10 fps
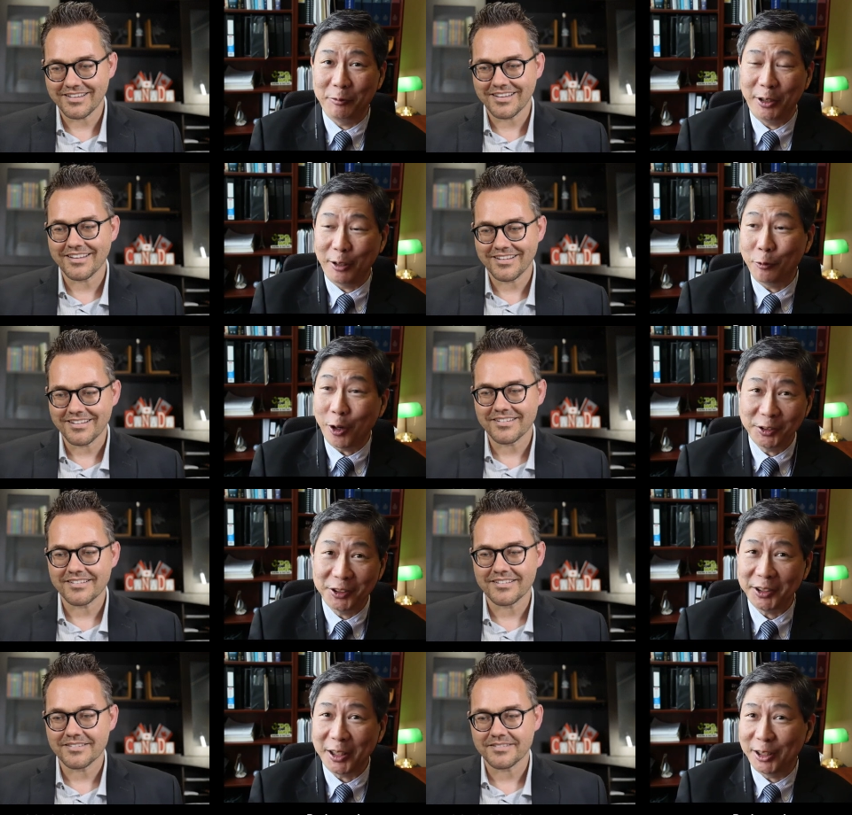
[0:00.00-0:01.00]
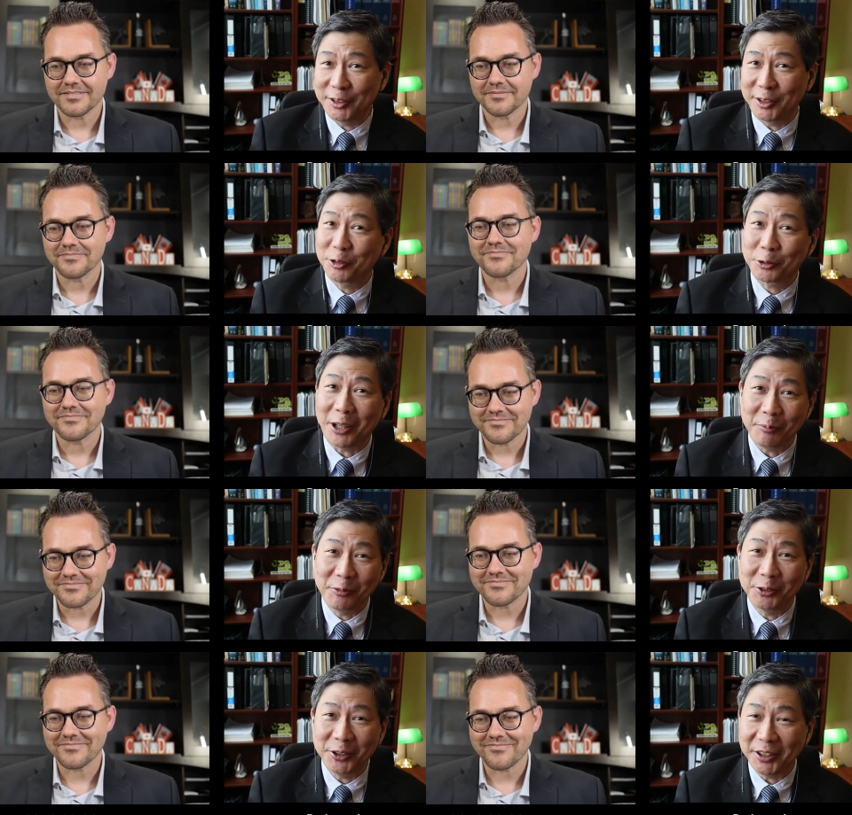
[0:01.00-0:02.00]
Speaker 1: I mean, I watch it, I
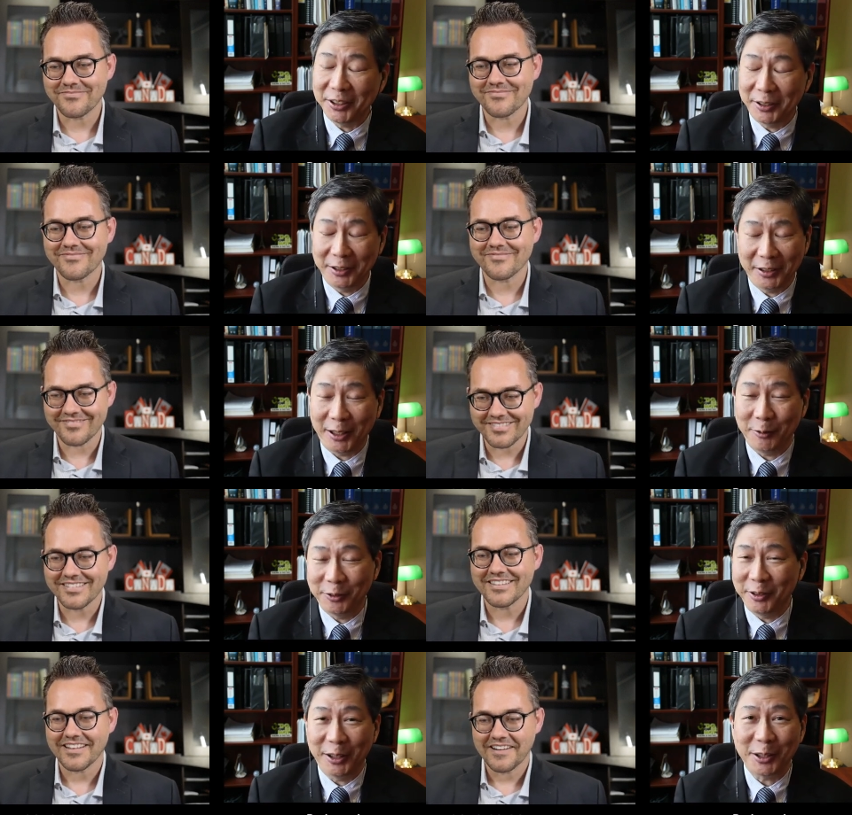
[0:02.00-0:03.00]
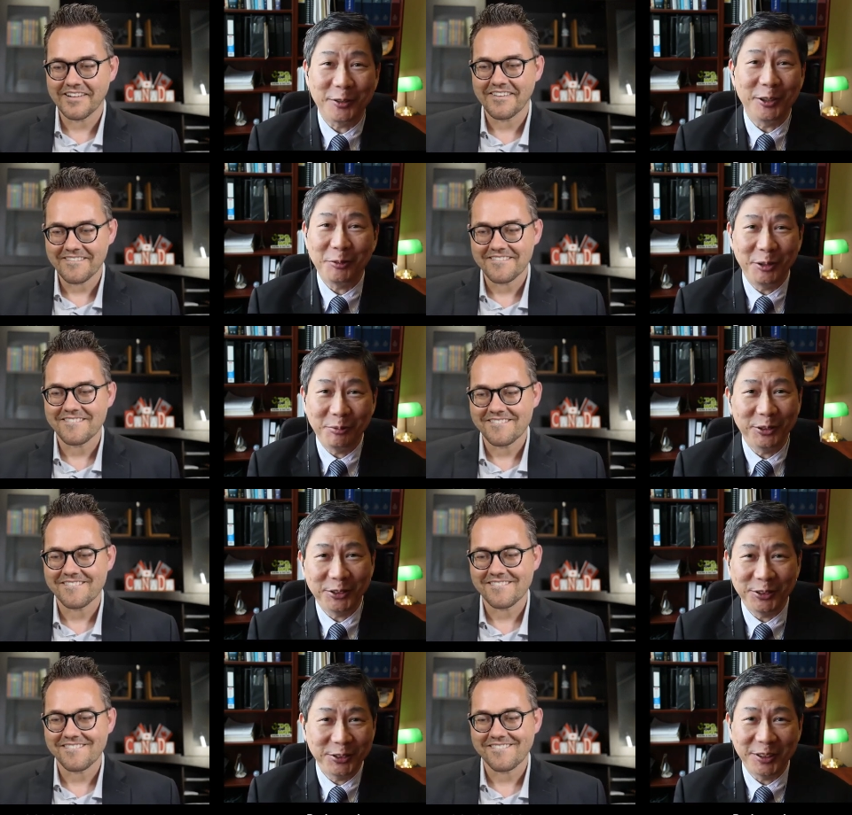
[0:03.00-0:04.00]
subscribe to it, and I would encourage people
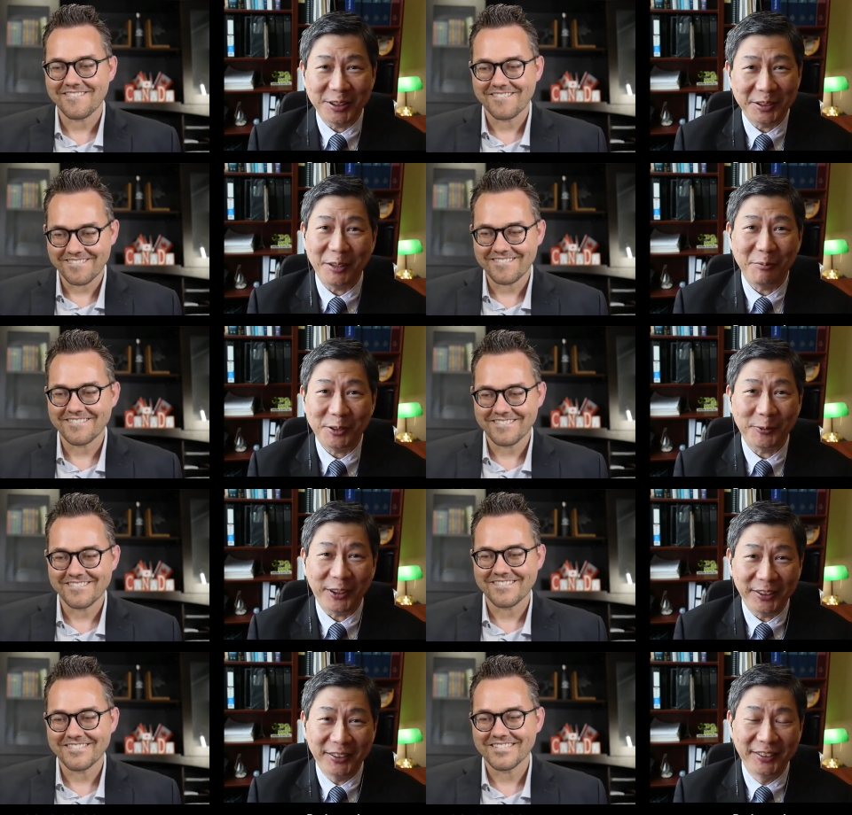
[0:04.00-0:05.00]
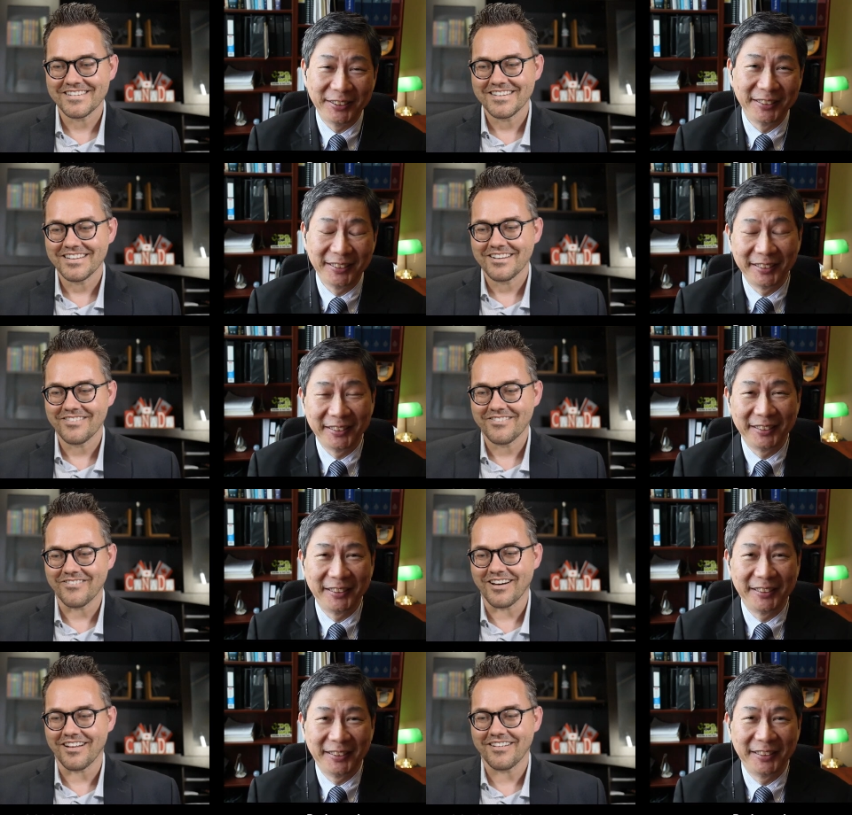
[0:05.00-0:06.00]
to do the same as well.
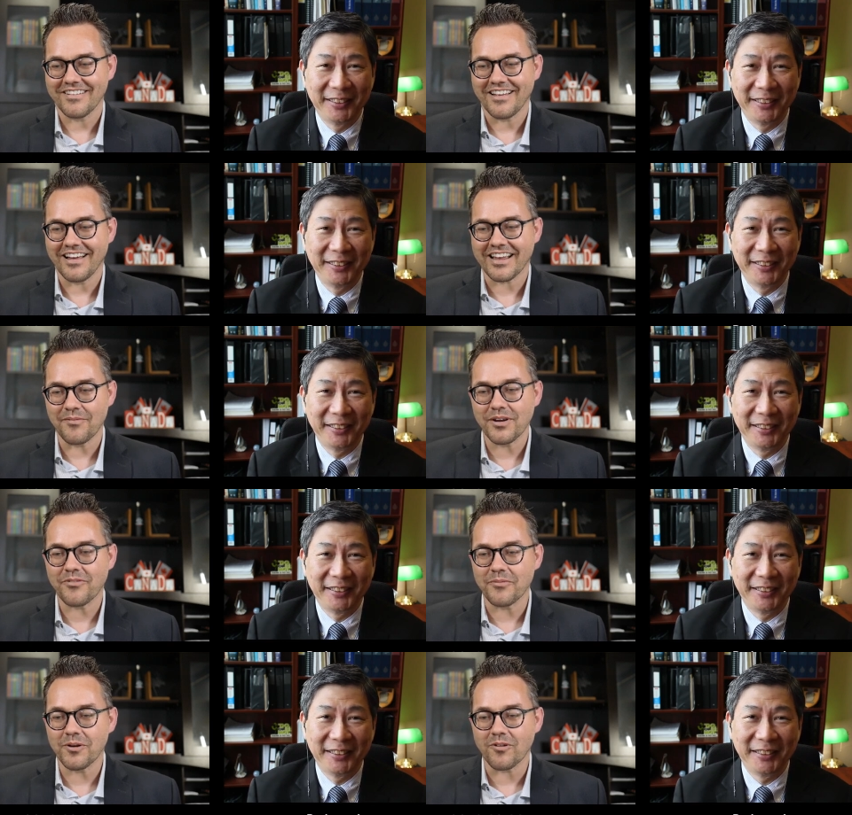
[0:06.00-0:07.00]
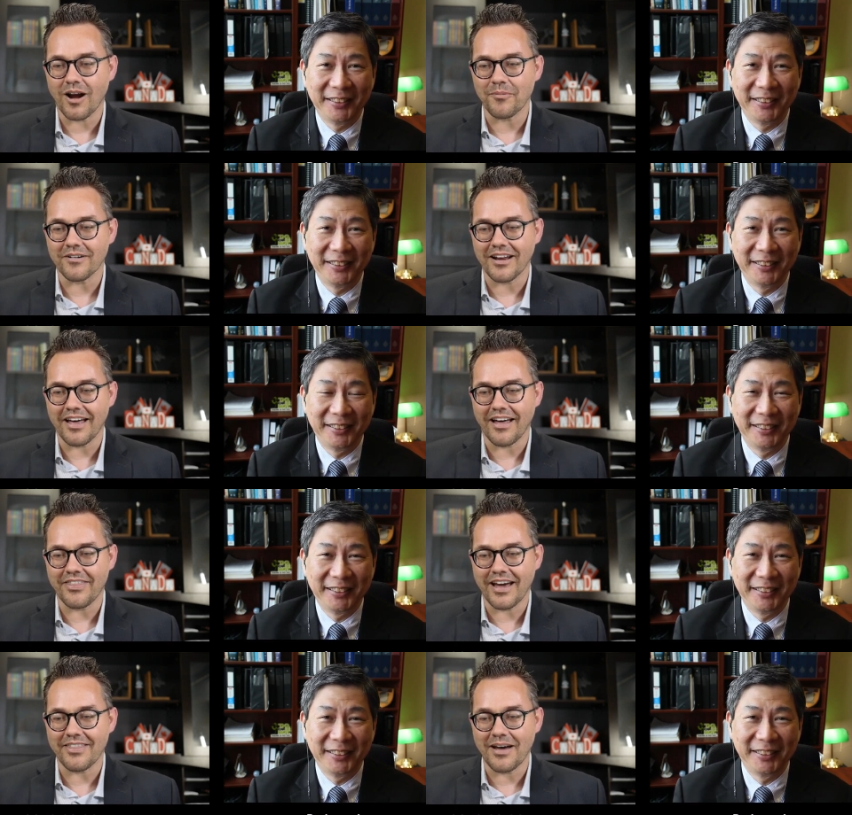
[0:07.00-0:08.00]
Speaker 2: Well, coming from you, Robert,
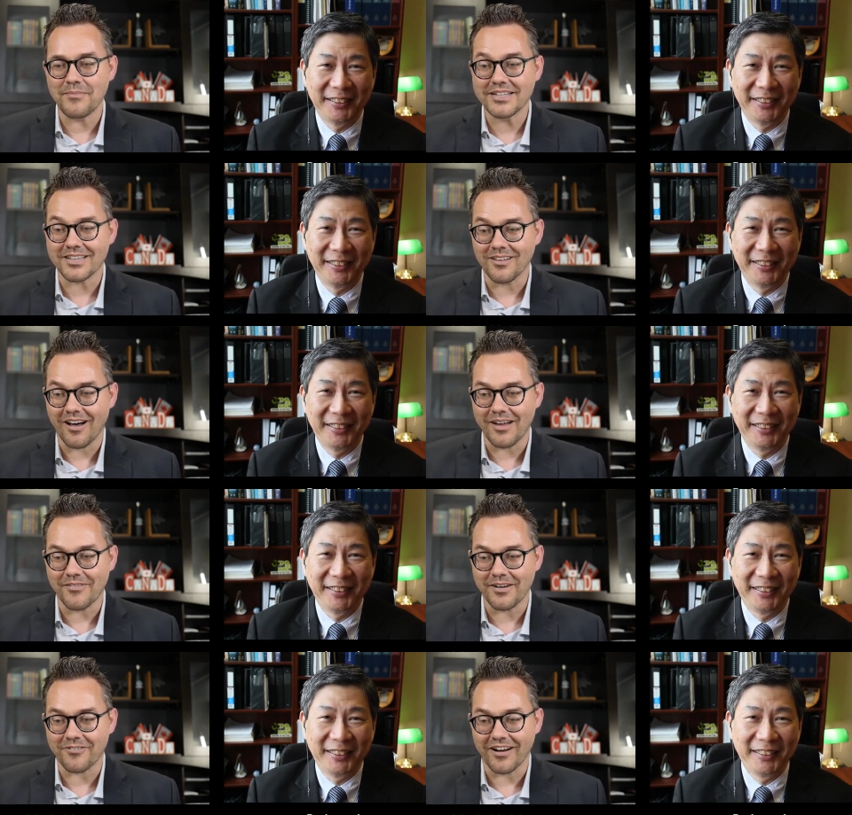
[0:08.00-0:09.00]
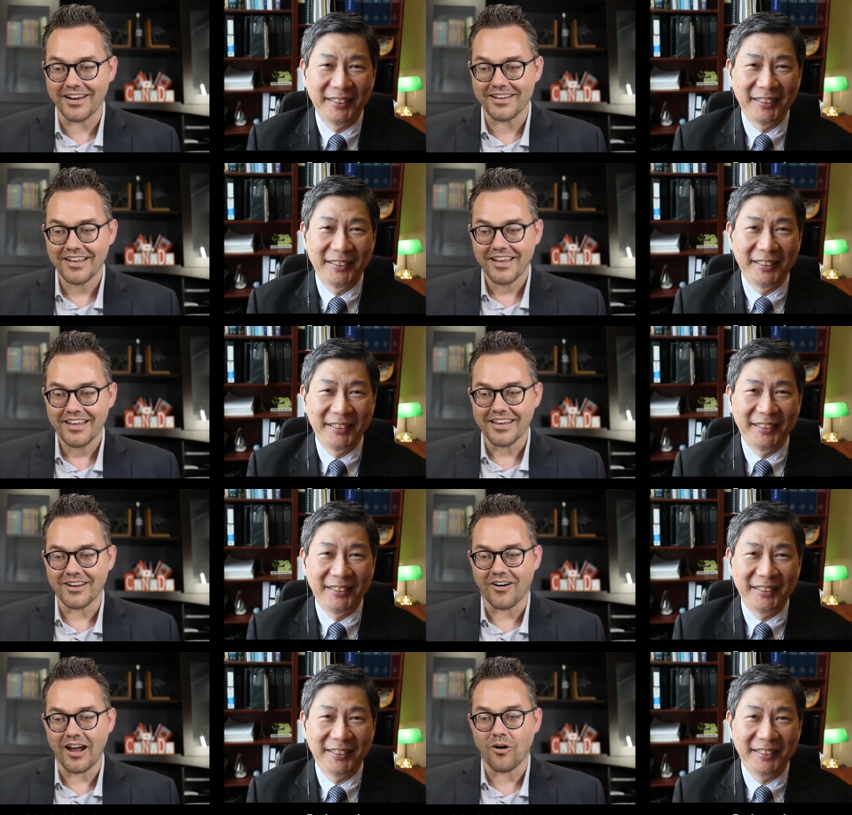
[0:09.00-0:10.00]
that means a lot, my friend.
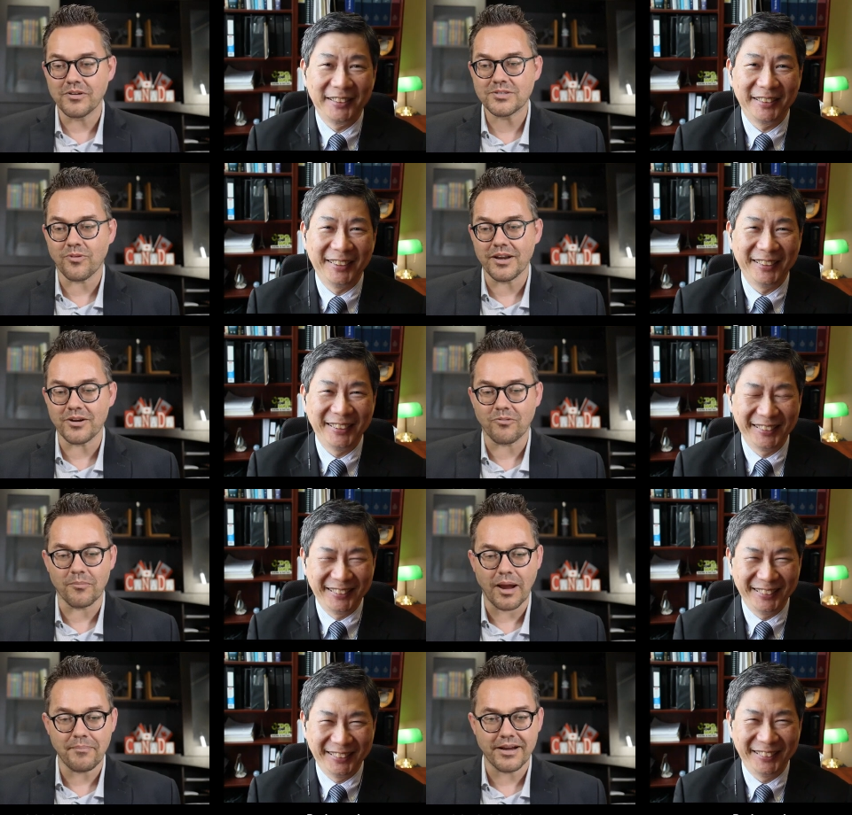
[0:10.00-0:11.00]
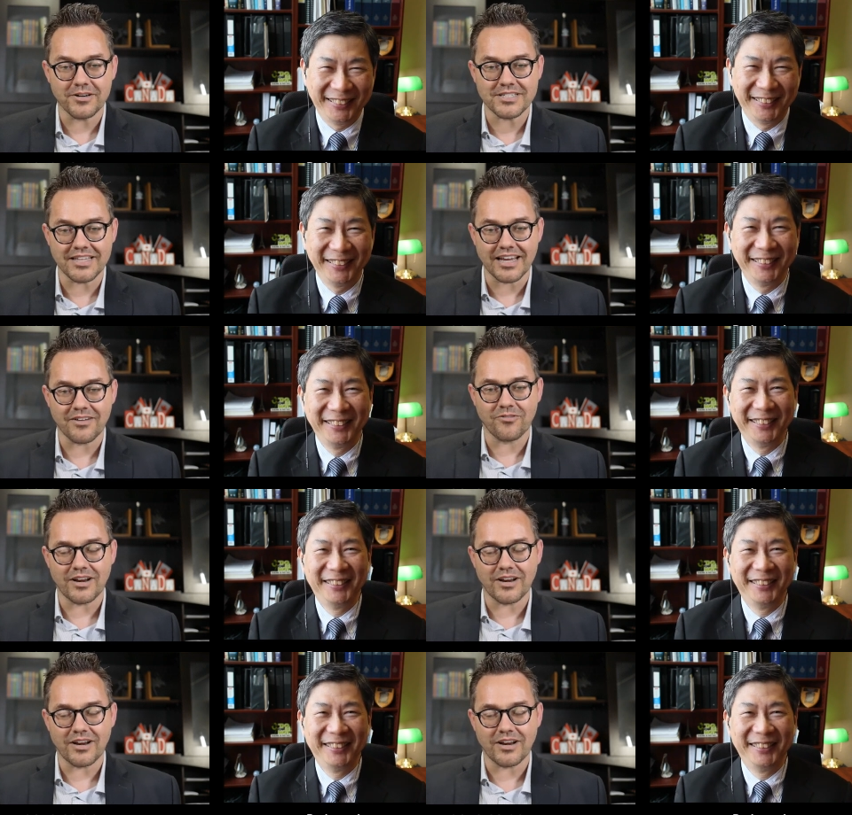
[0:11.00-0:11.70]
You know, I always wonder what my peers think of